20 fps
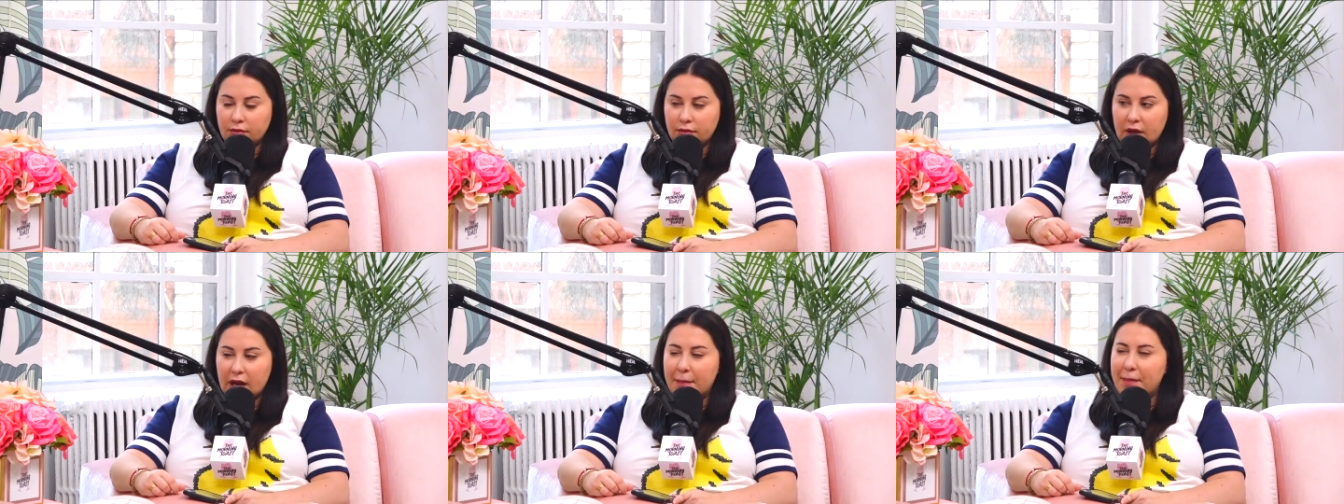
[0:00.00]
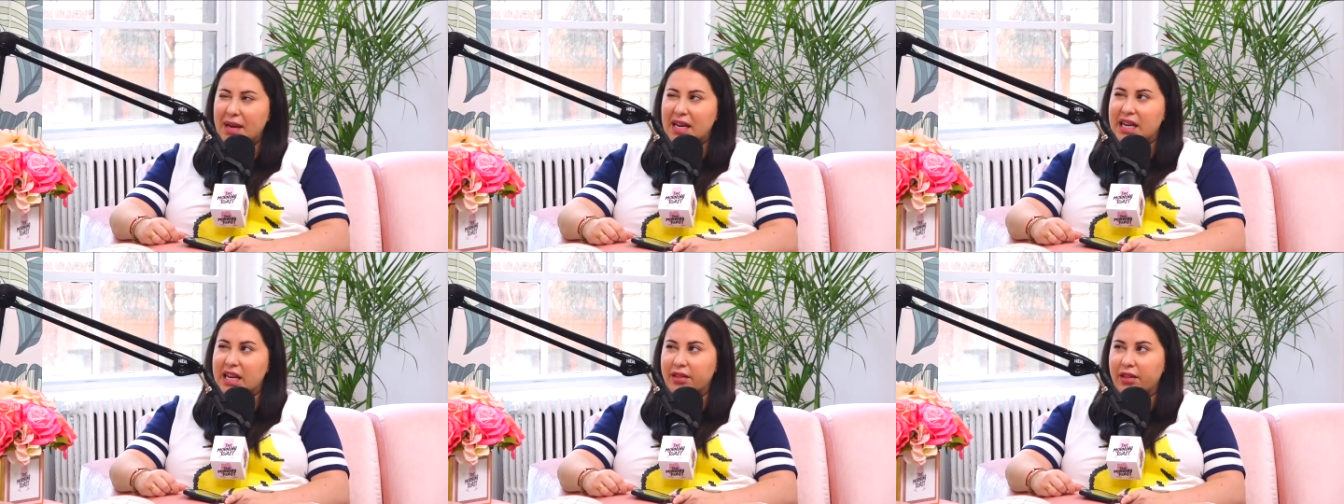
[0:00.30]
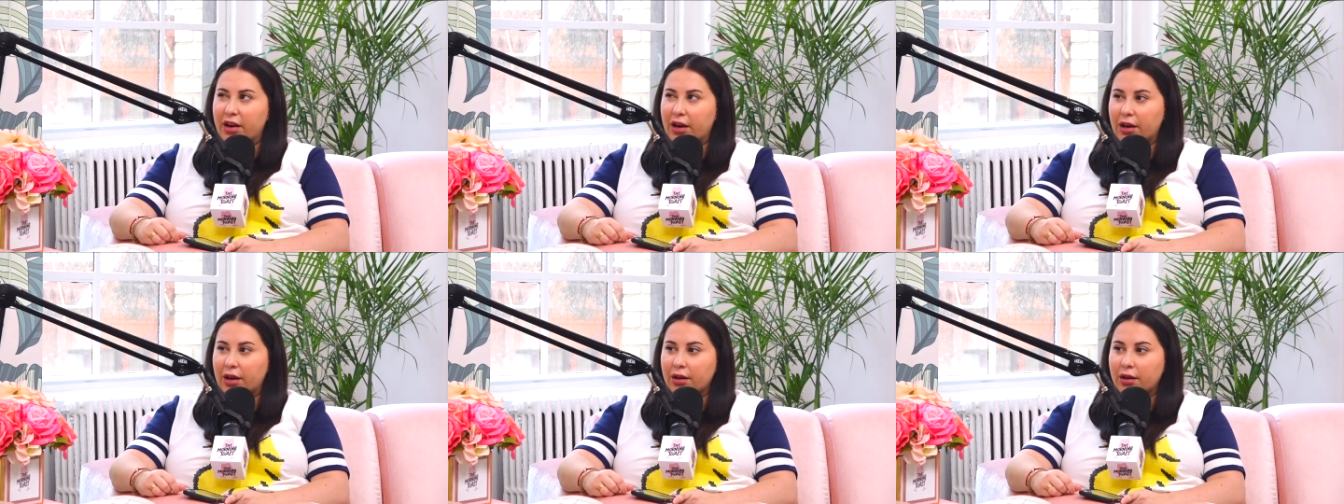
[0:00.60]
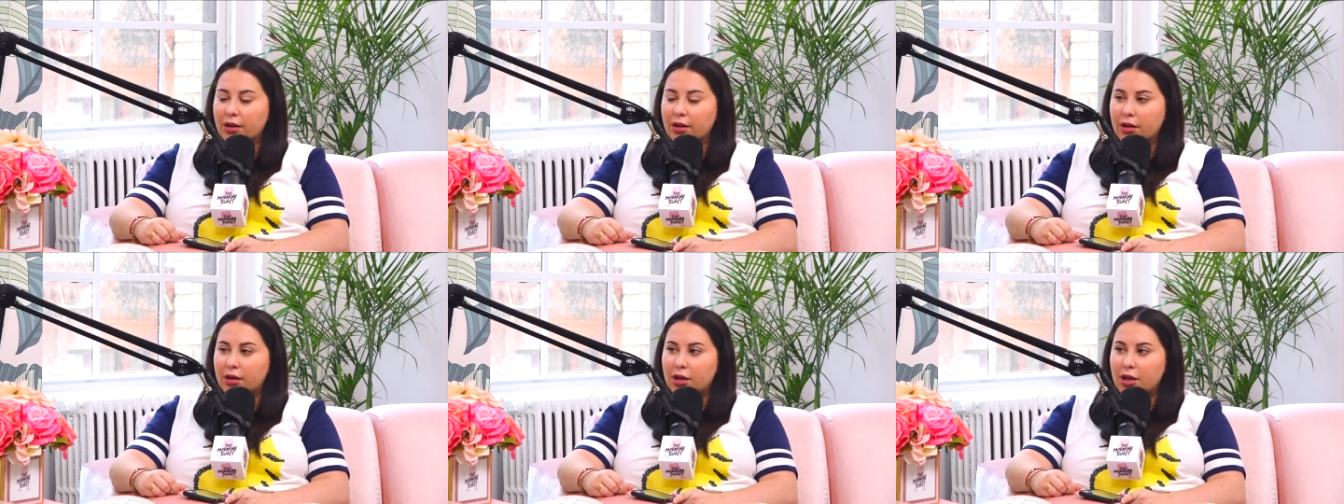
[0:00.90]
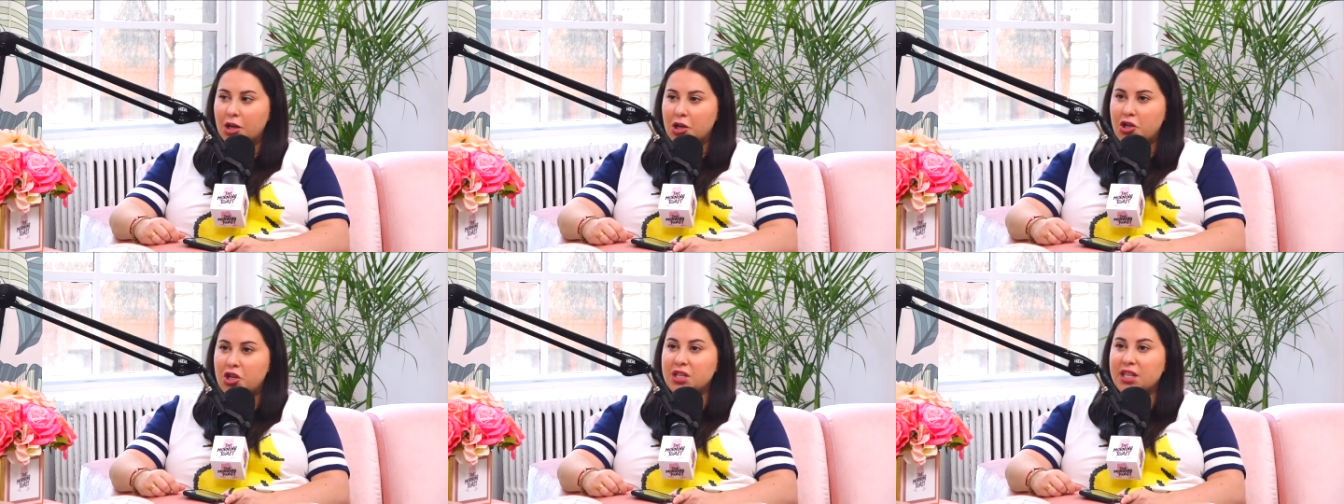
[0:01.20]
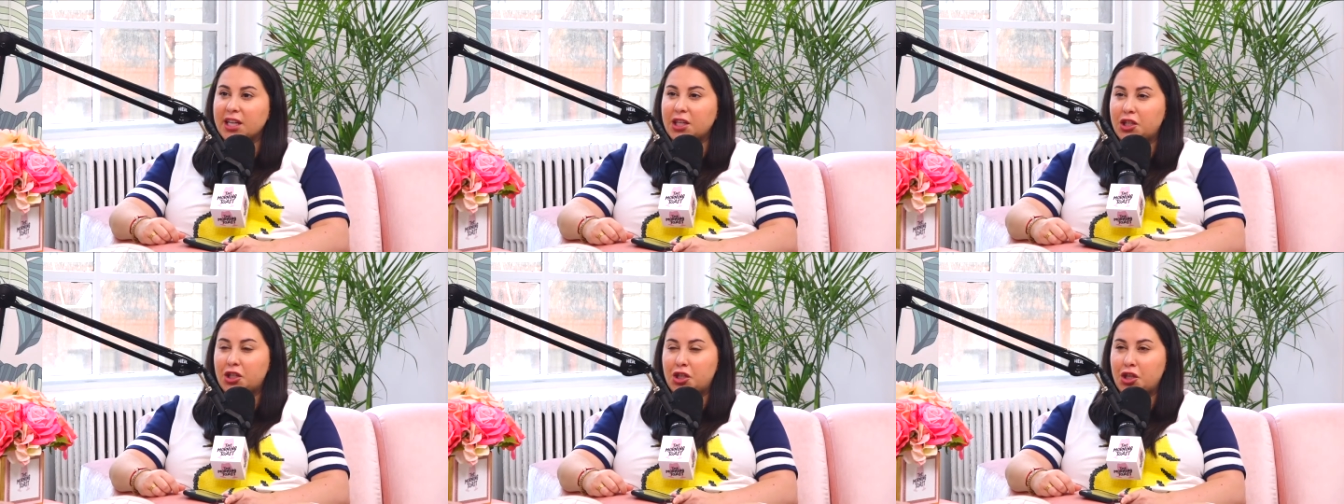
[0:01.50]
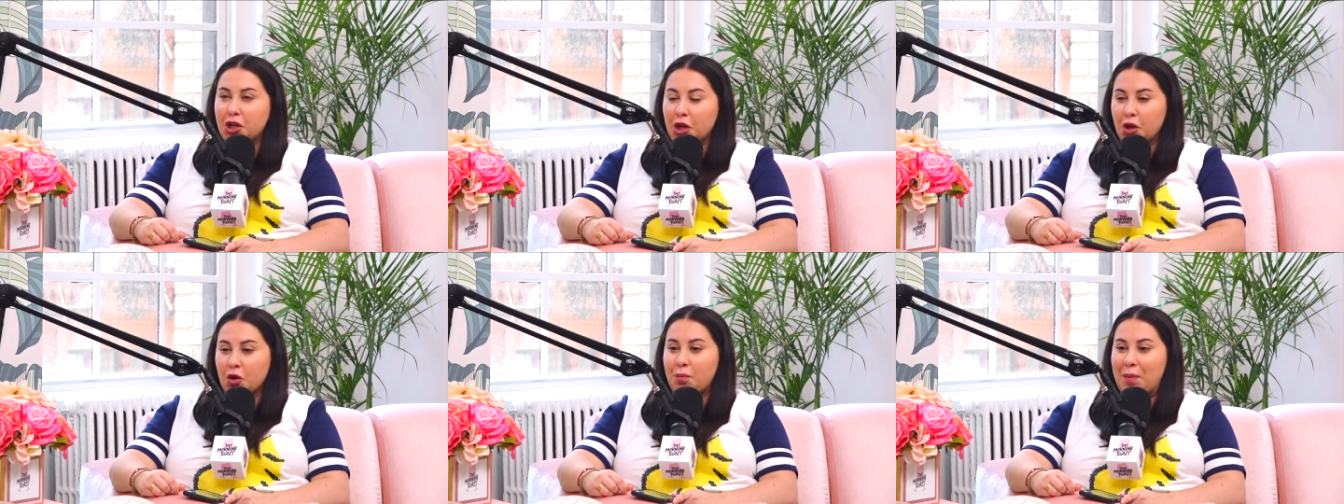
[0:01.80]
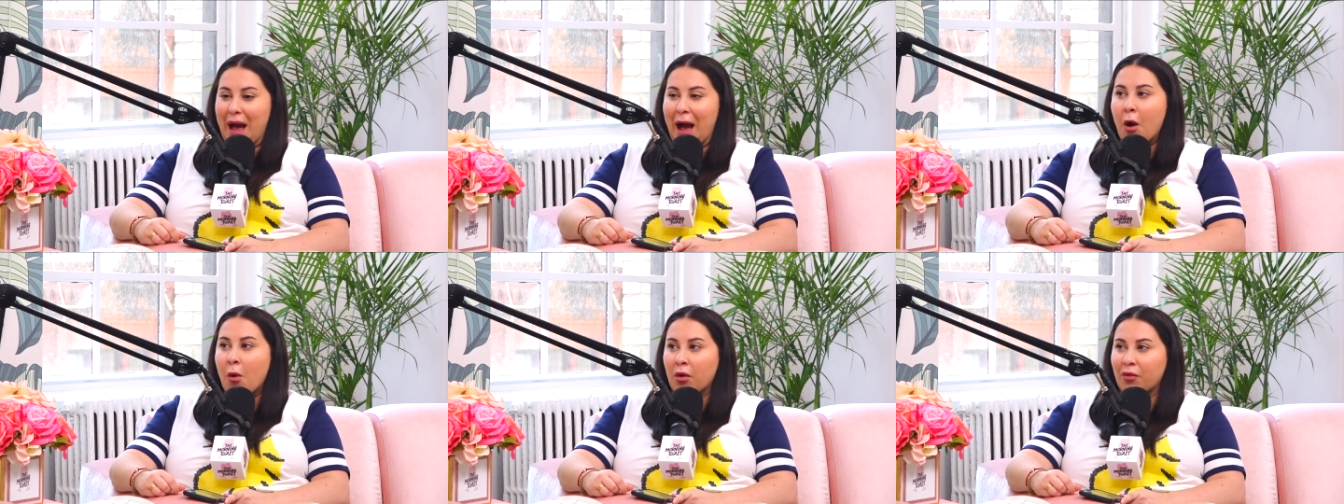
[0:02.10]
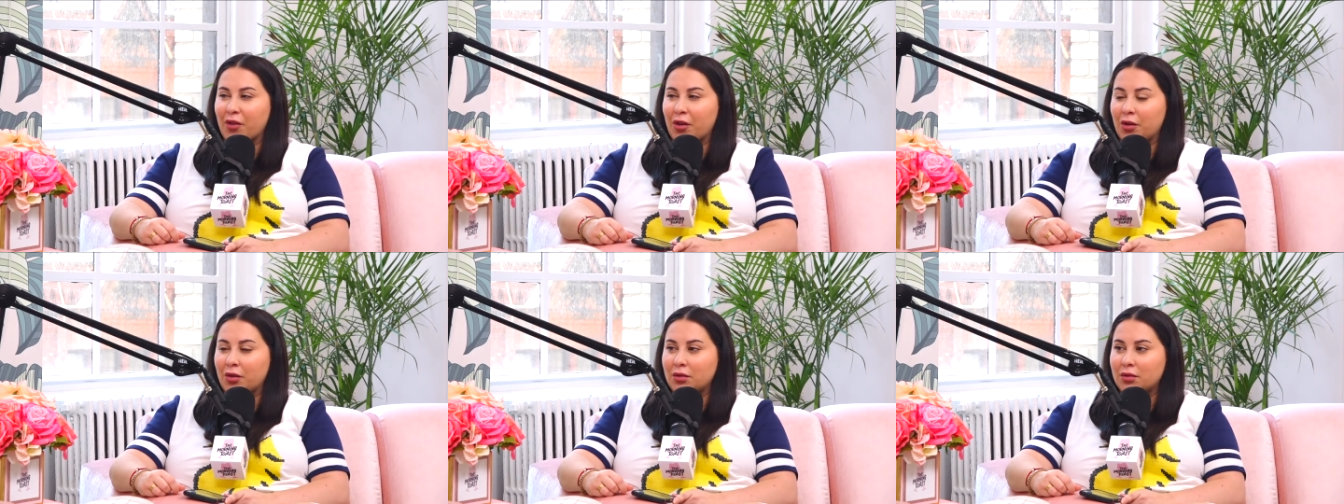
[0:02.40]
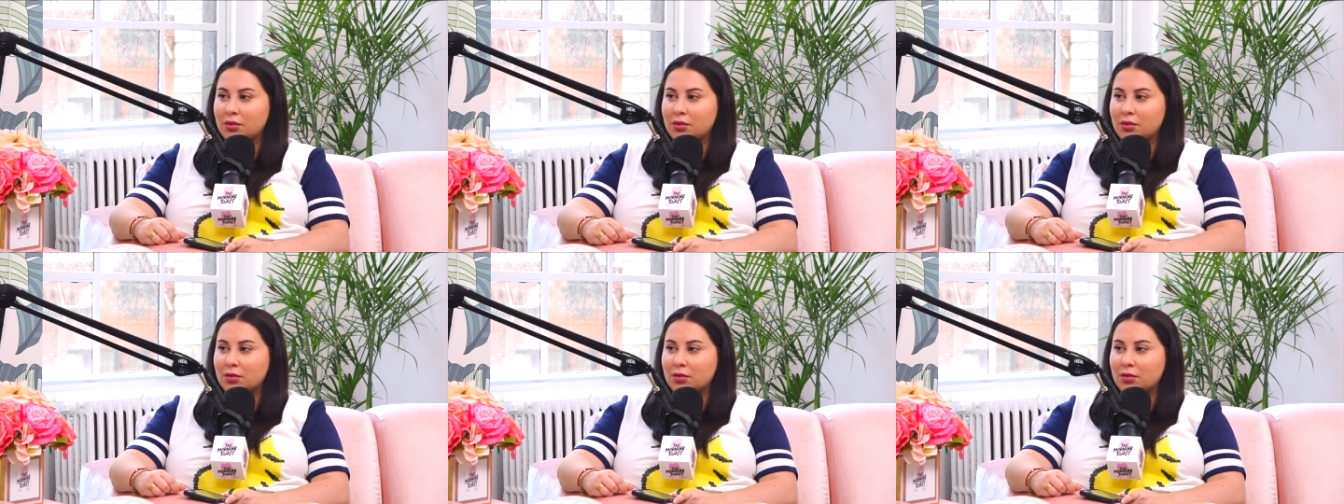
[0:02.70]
Me neither. She's like too powerful.